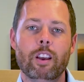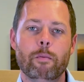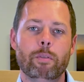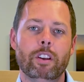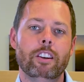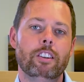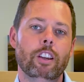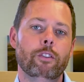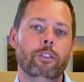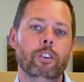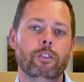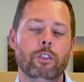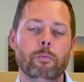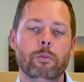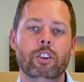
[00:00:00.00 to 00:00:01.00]
but it differs
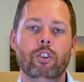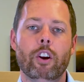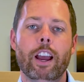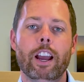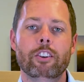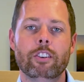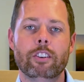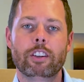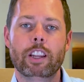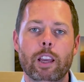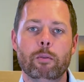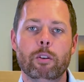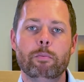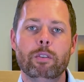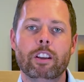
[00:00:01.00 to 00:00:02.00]
from a traction
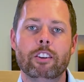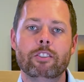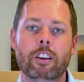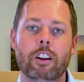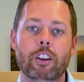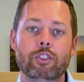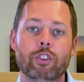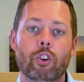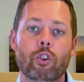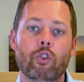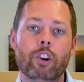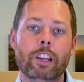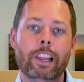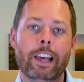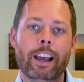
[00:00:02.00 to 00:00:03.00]
table because it also
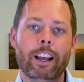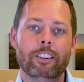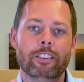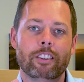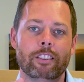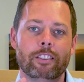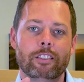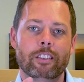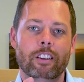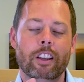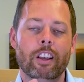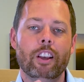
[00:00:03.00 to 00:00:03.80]
relaxes.